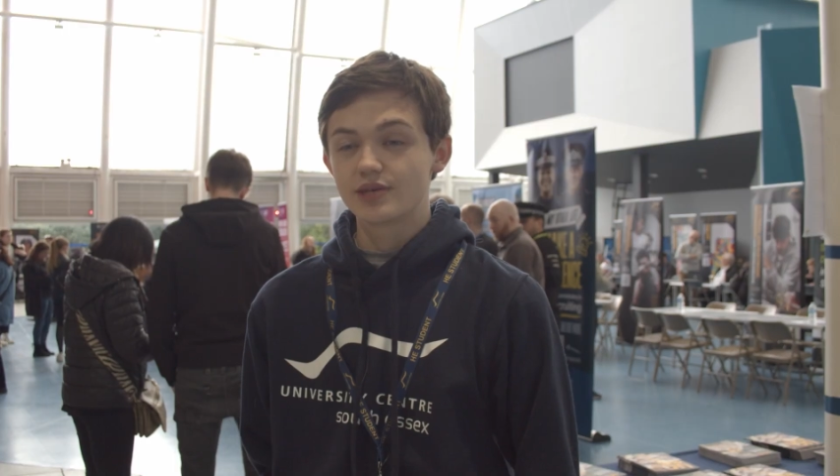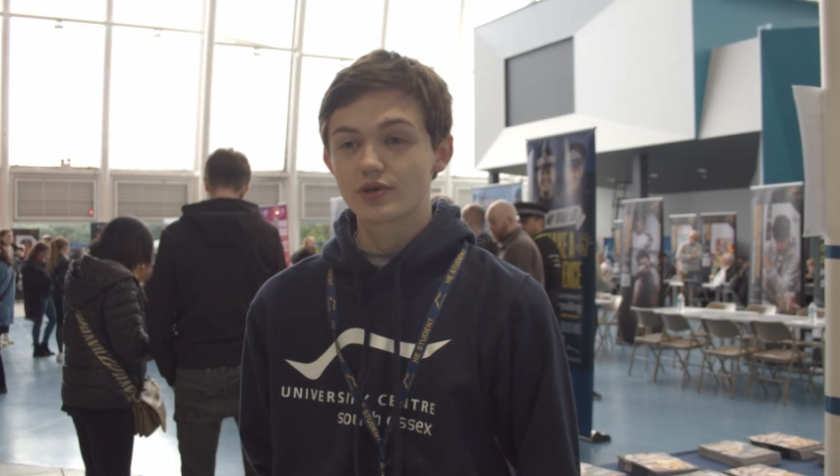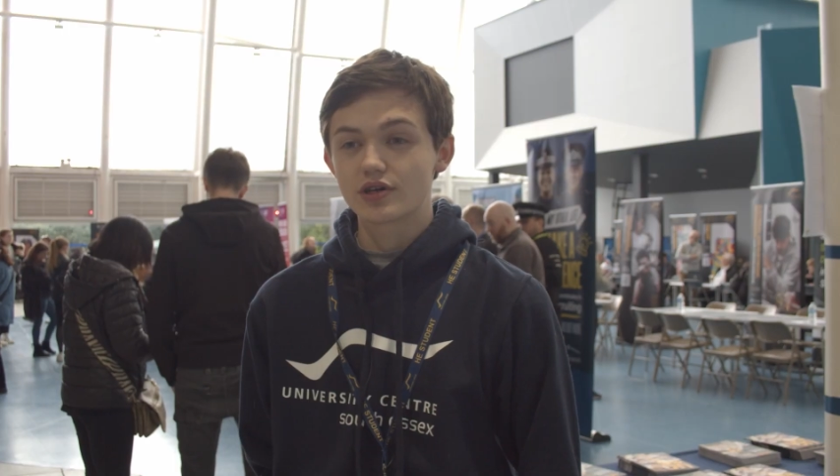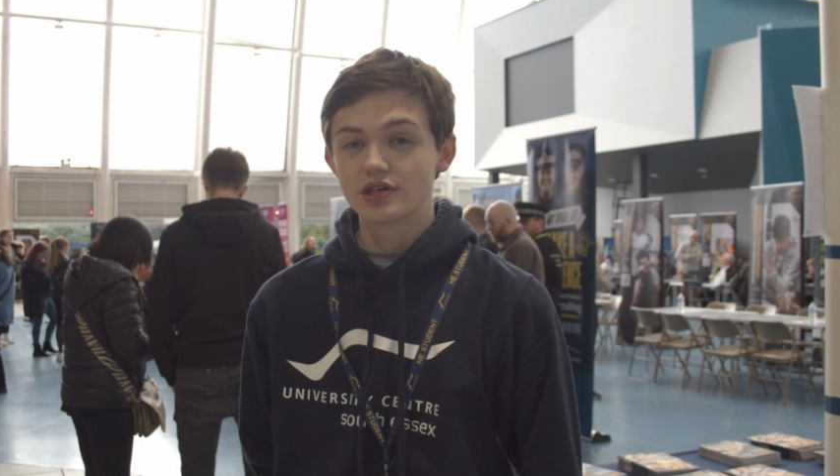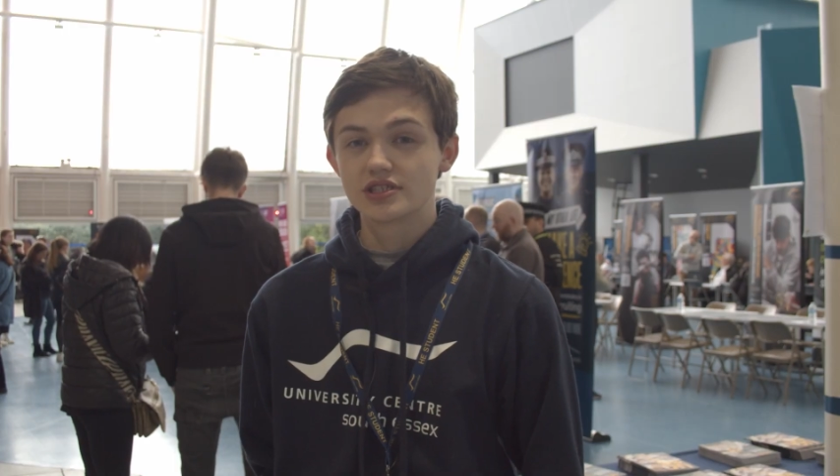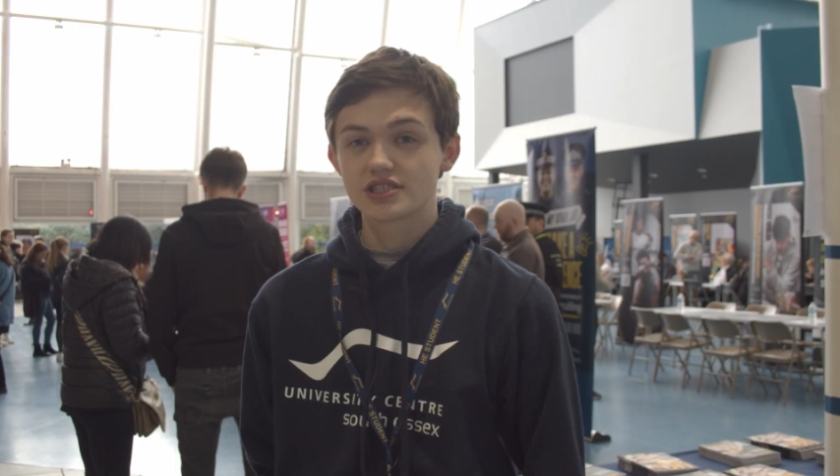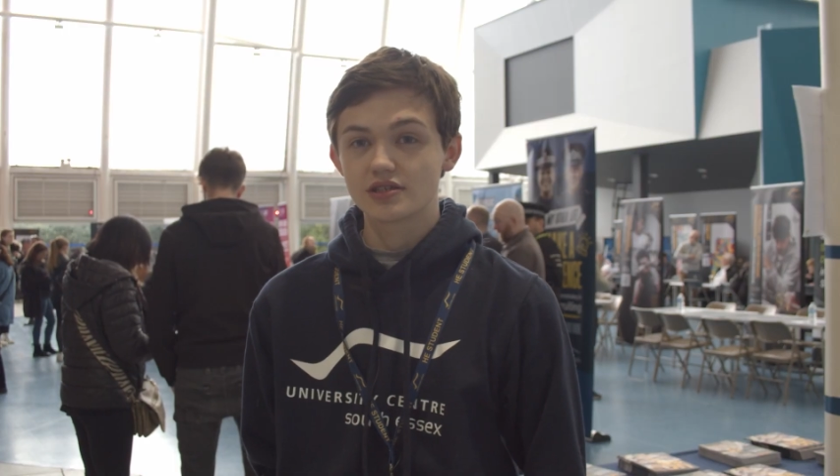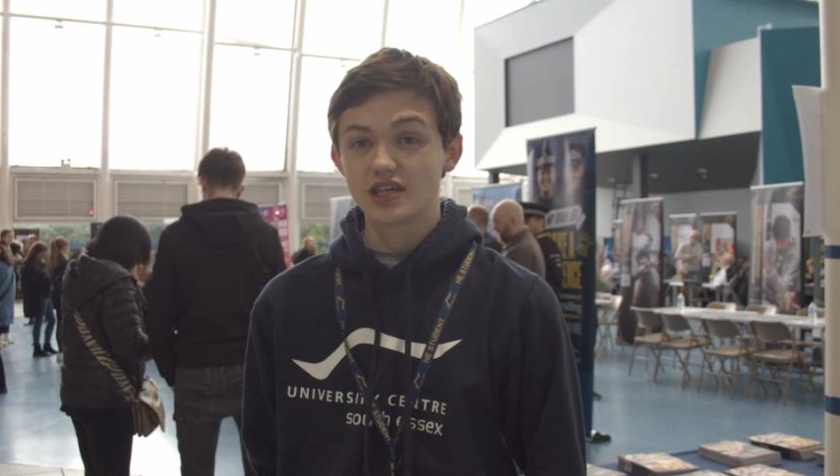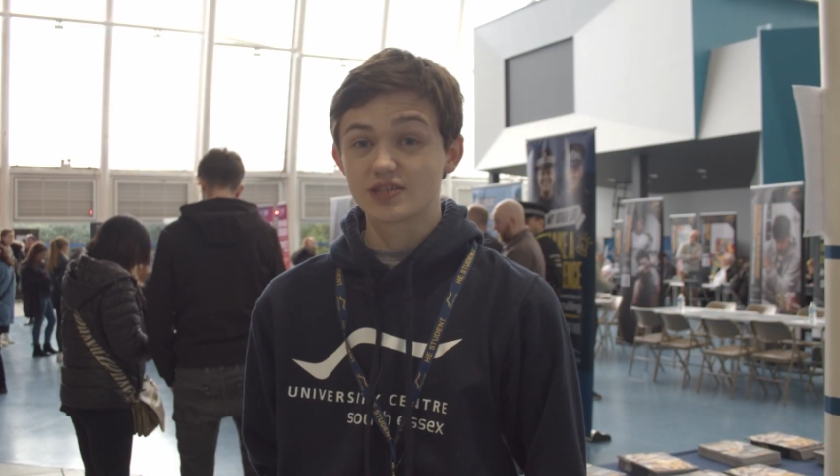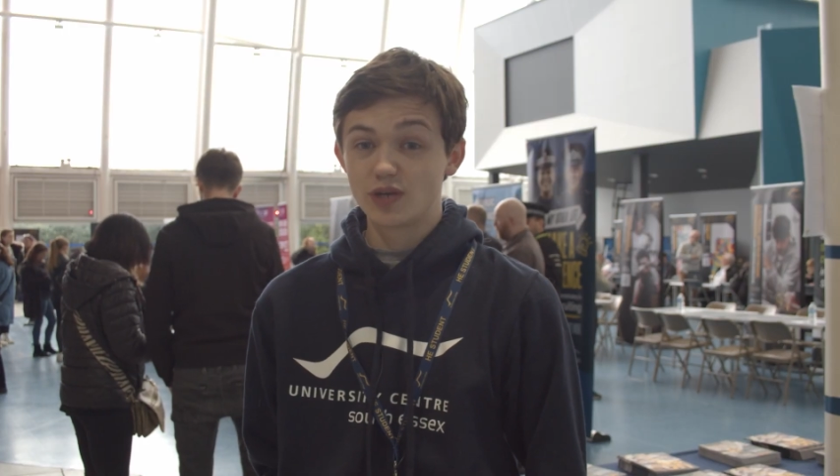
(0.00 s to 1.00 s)
because
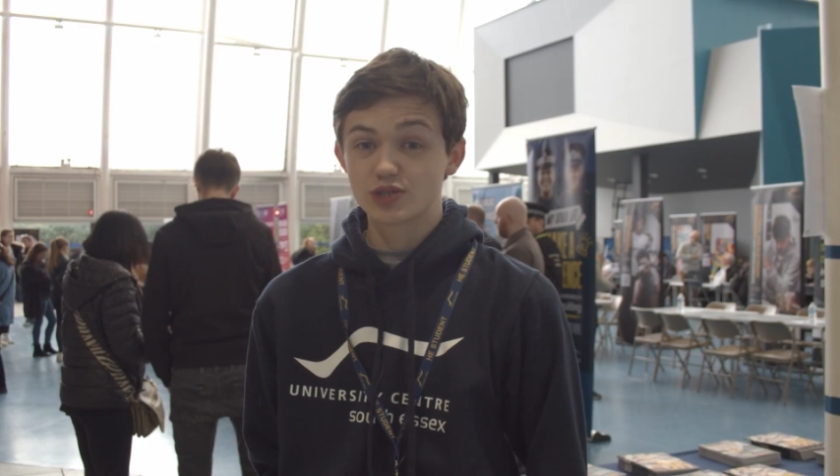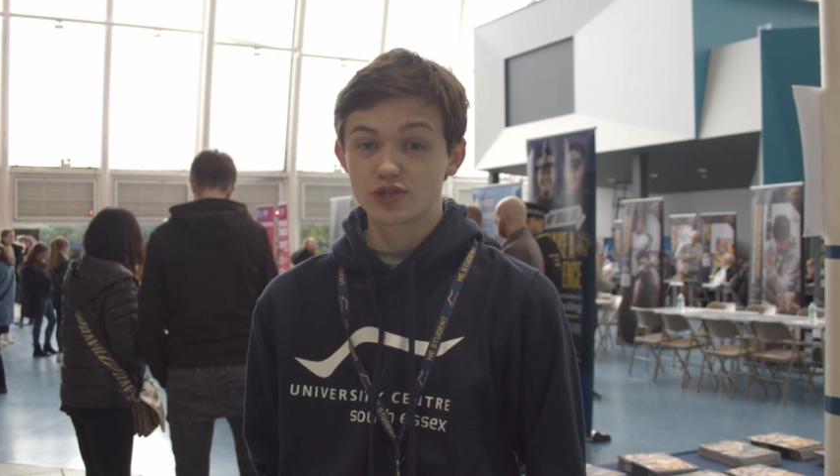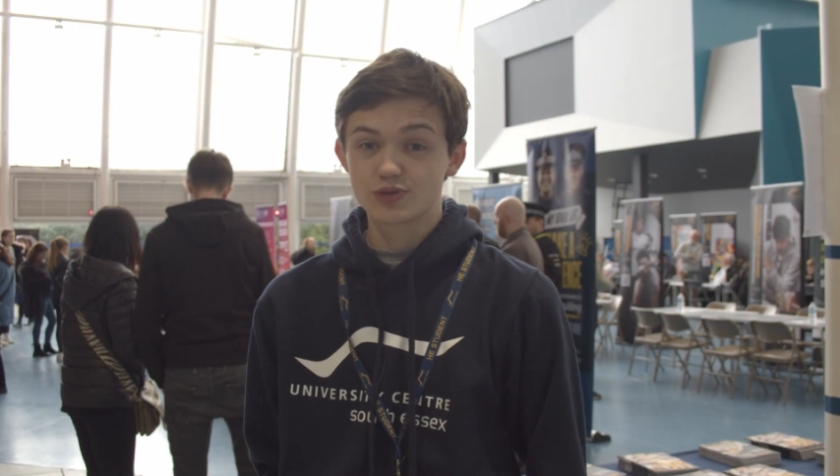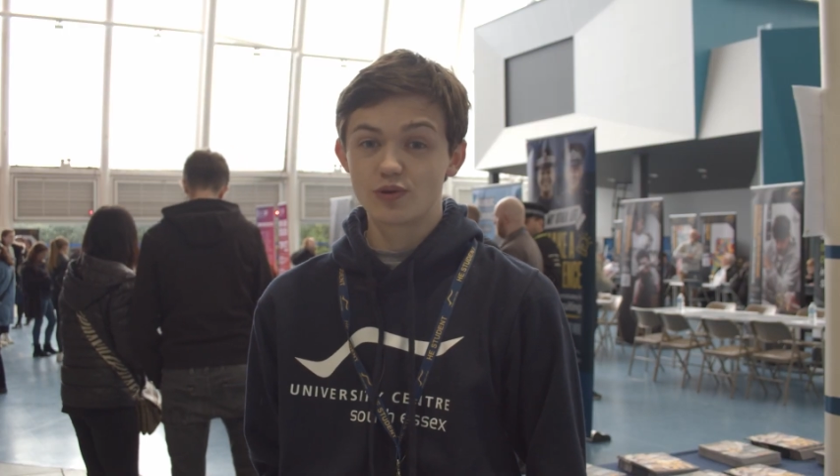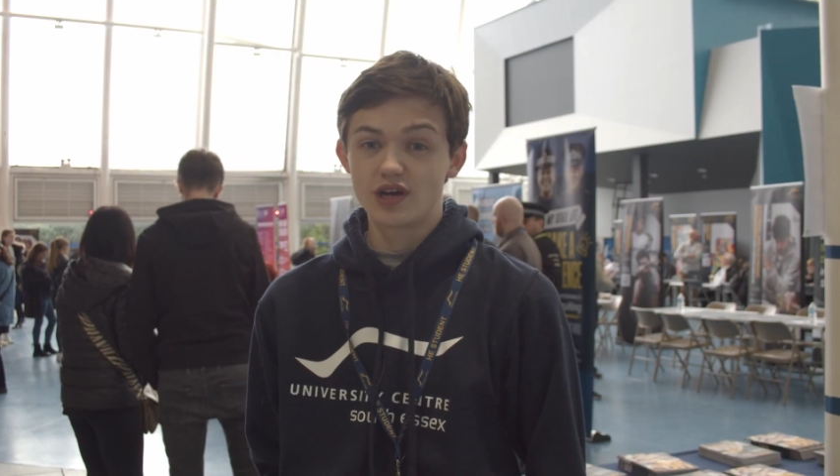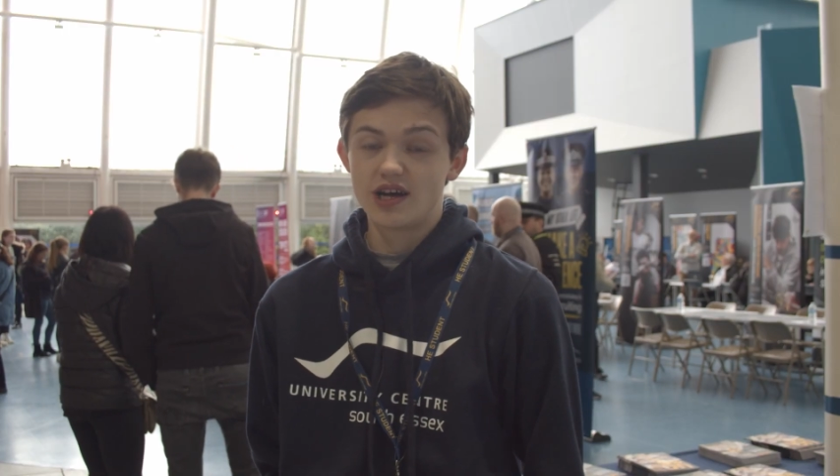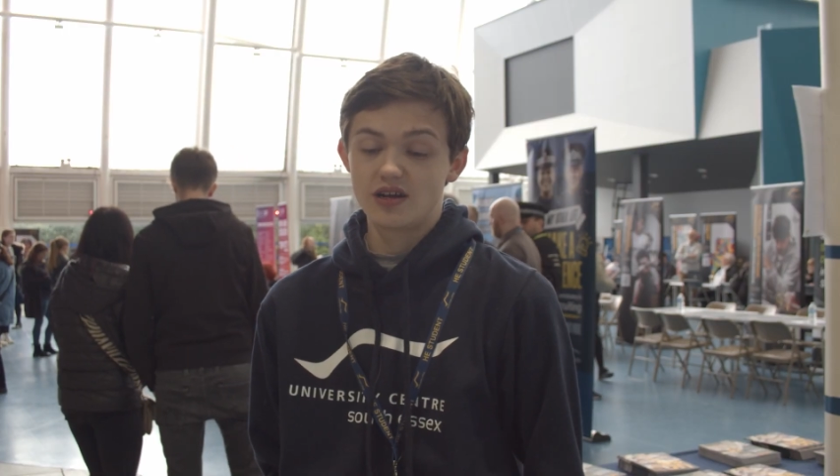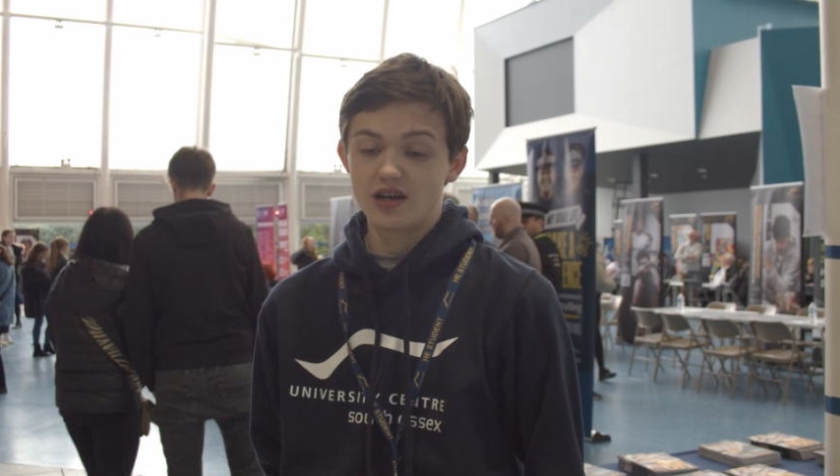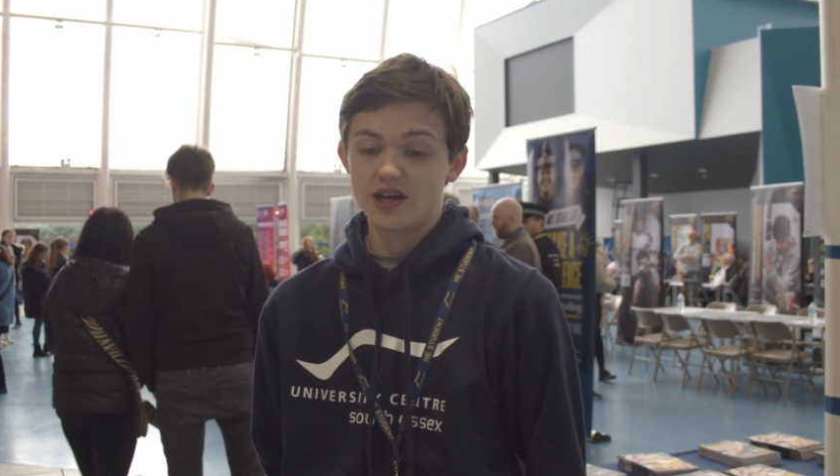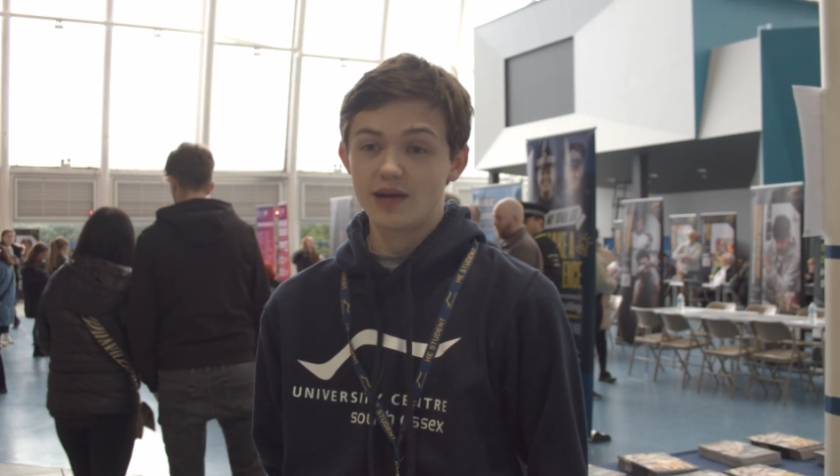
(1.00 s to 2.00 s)
it's much more smaller.
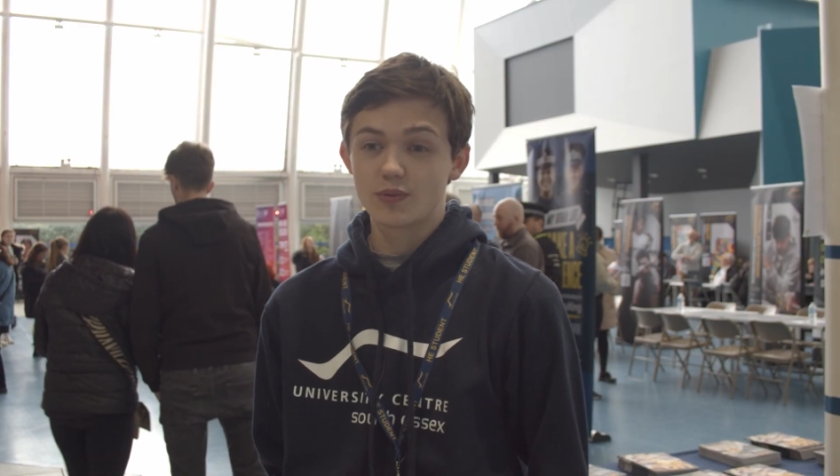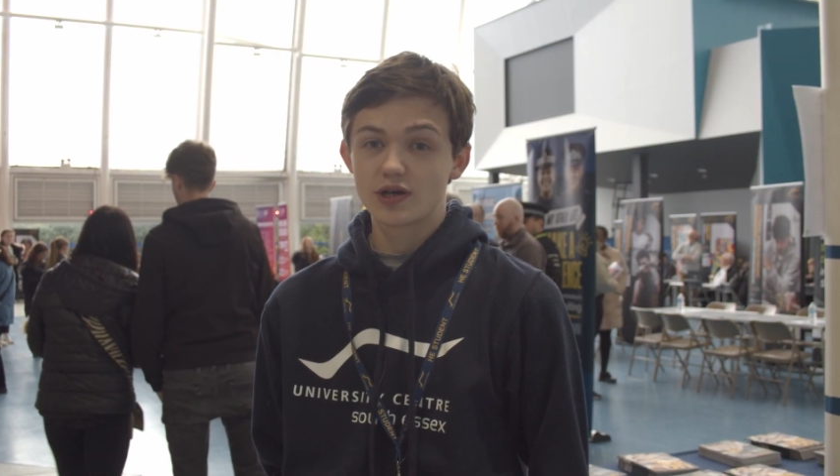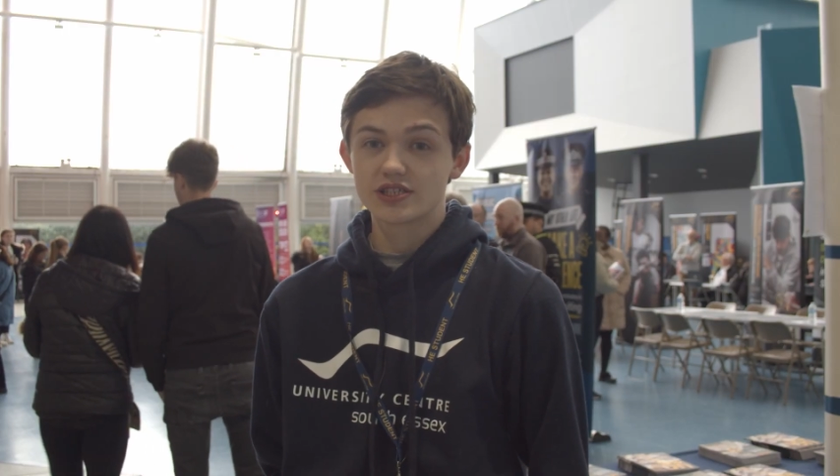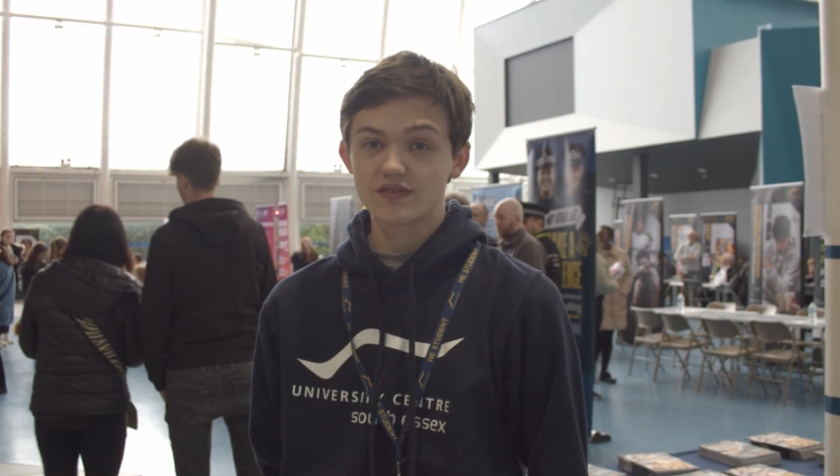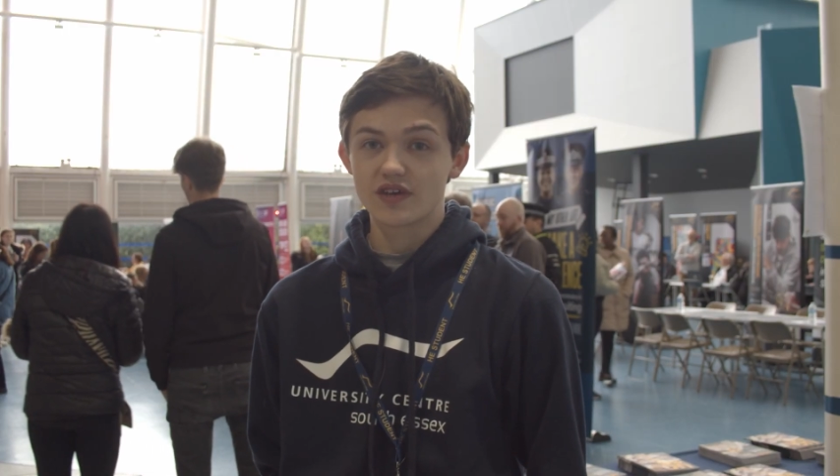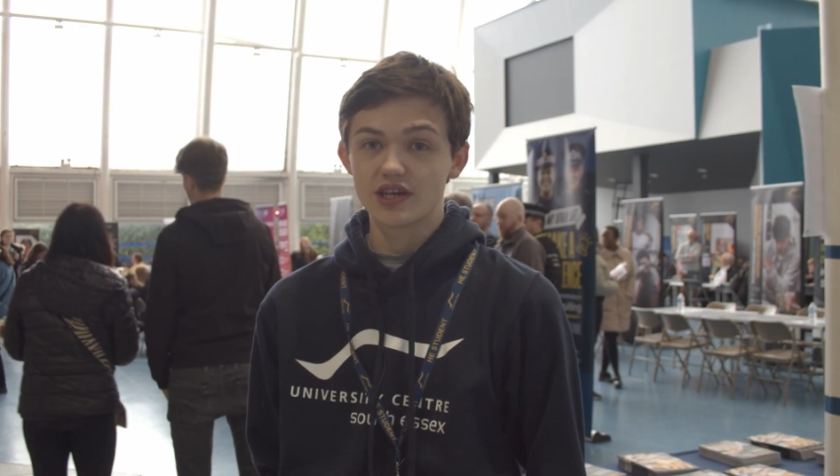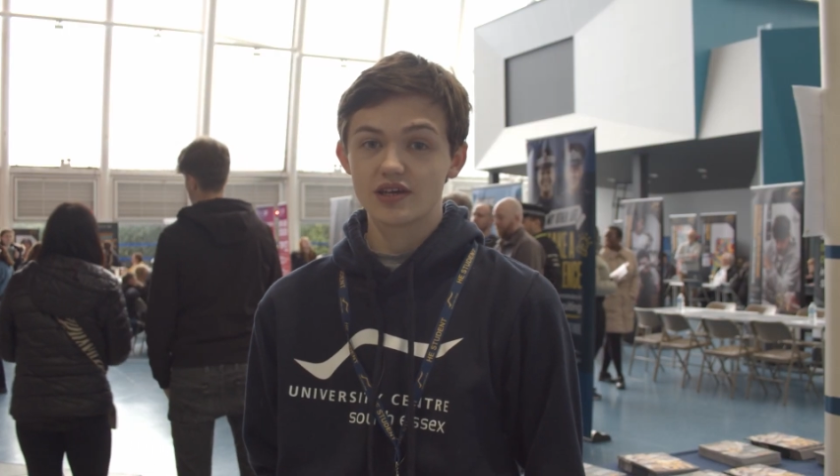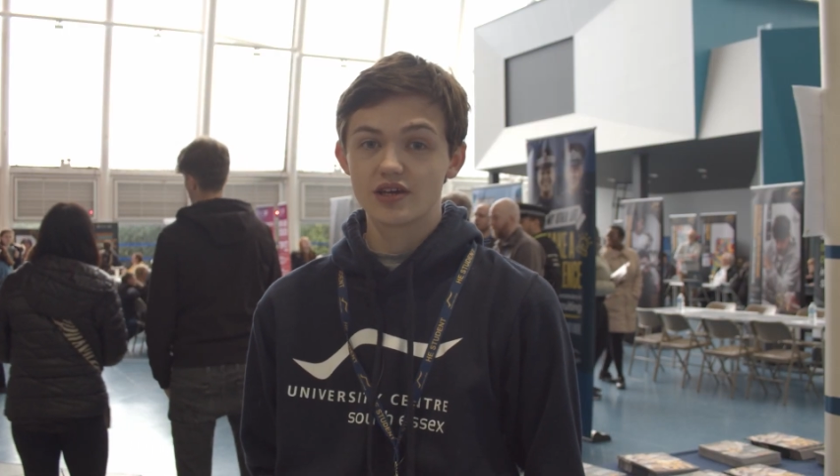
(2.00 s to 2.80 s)
Because of it,